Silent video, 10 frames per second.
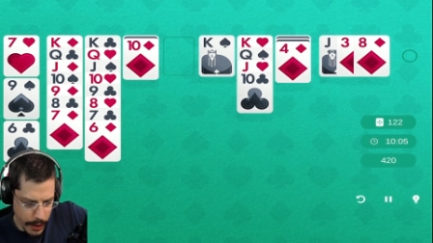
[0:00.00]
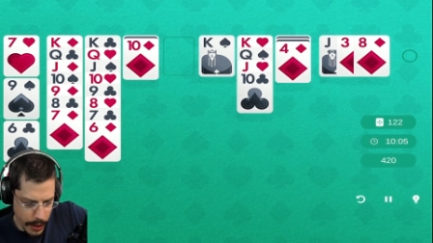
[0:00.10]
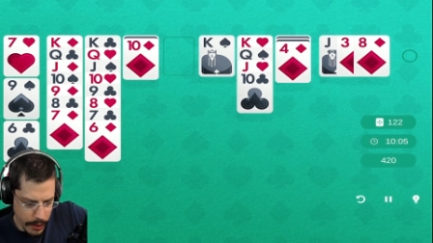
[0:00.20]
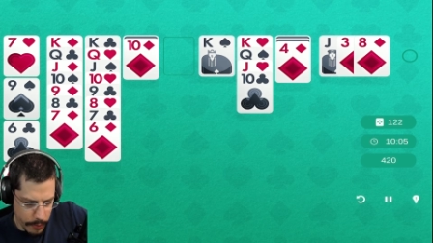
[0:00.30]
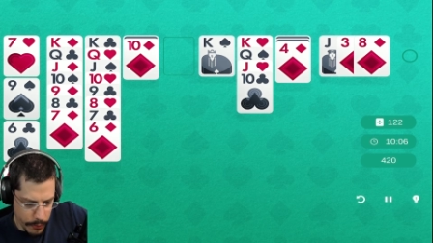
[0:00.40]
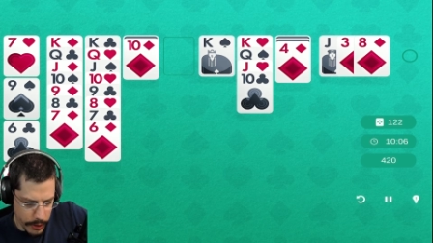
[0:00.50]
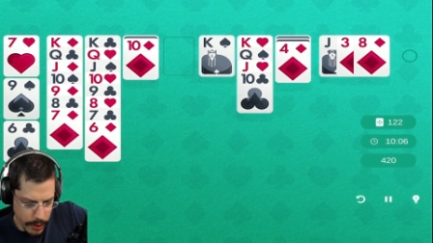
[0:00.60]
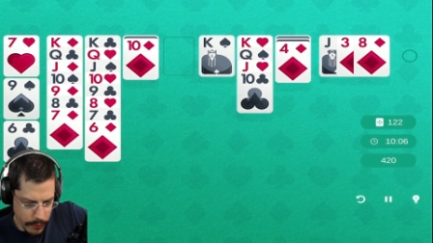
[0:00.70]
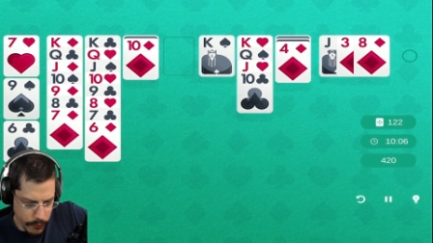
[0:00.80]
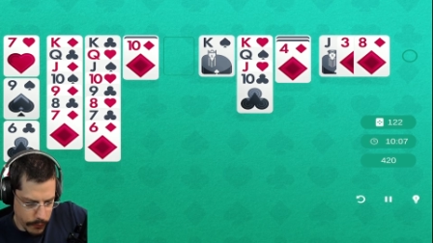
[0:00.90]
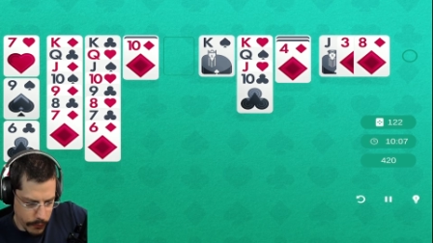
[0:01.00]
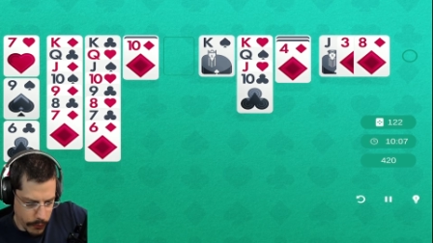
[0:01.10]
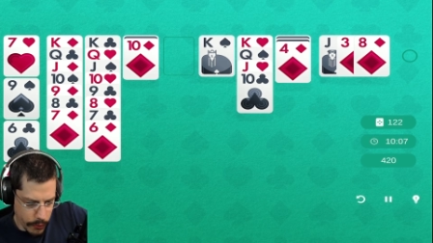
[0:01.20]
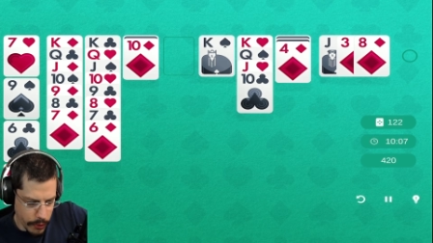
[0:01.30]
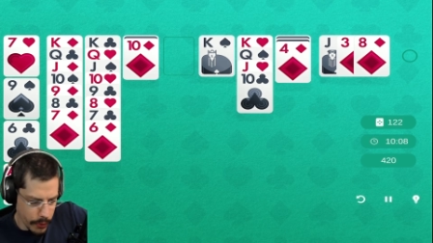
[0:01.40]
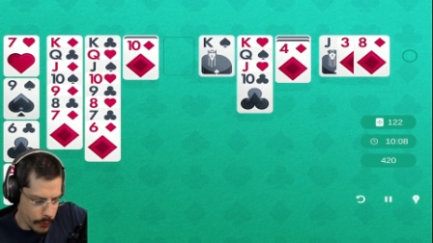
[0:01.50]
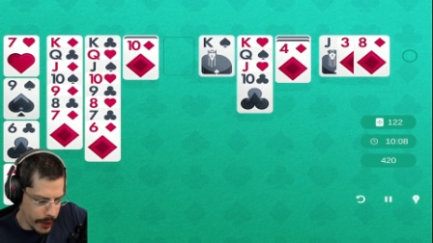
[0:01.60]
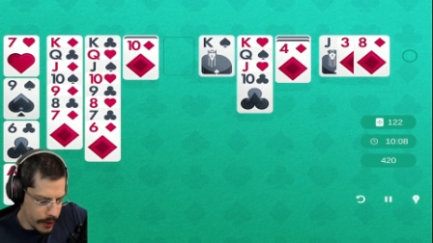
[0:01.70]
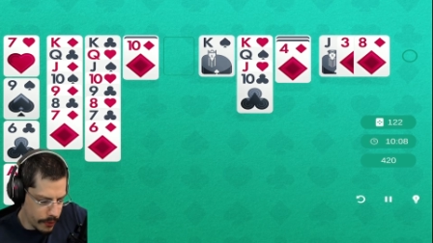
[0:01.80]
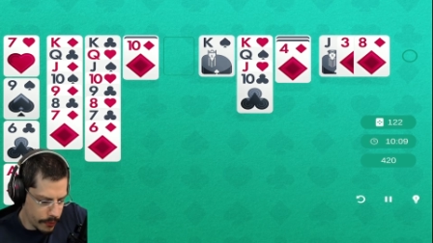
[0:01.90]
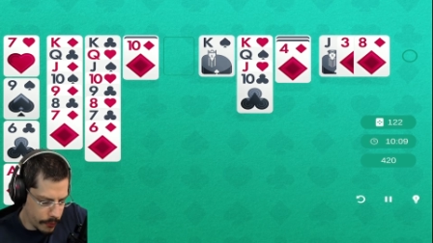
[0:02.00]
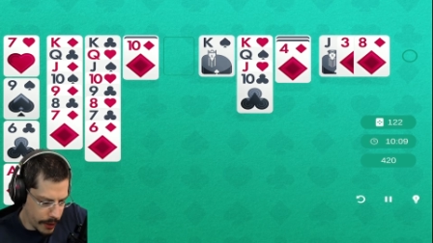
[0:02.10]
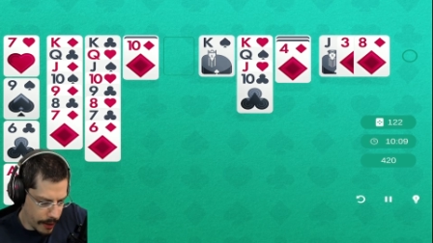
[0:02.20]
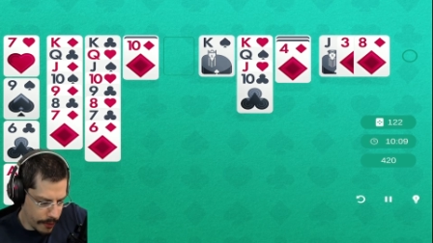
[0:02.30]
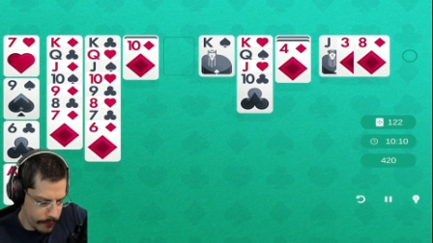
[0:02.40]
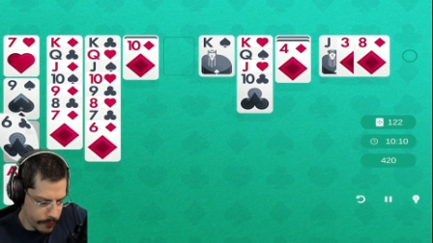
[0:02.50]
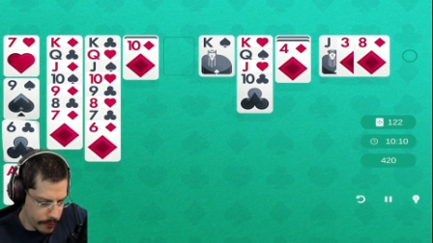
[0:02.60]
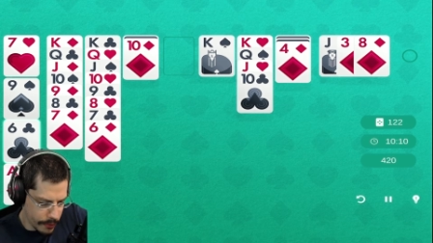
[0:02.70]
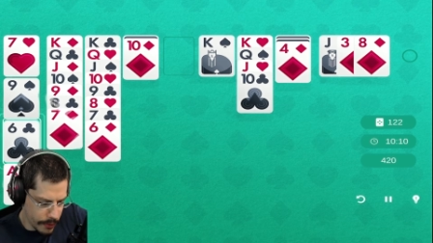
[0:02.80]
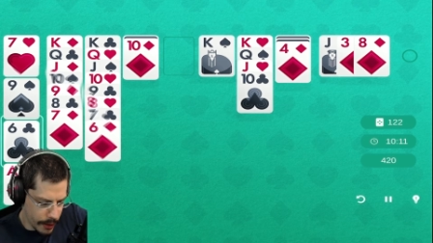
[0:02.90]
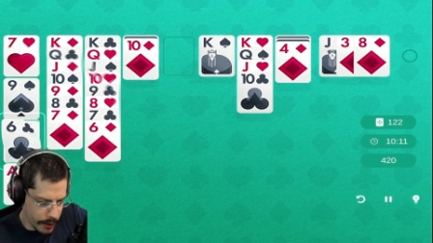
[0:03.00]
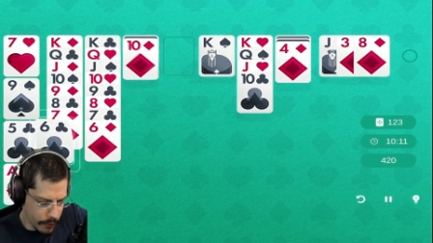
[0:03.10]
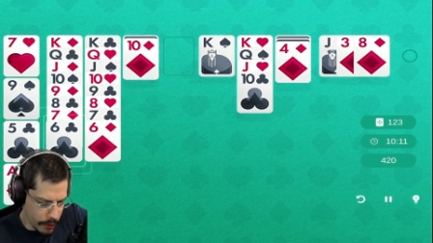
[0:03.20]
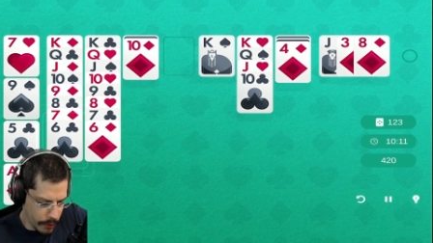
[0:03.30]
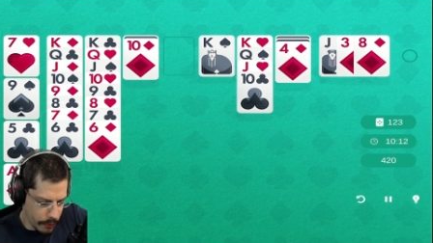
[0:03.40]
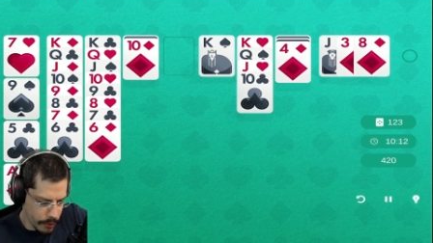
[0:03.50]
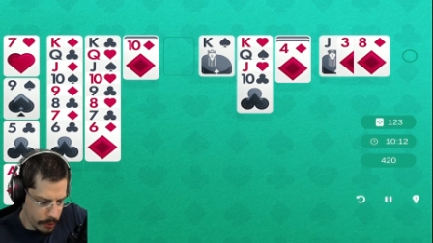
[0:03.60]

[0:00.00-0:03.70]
I need to bring that 4. Wait, we have... I know how.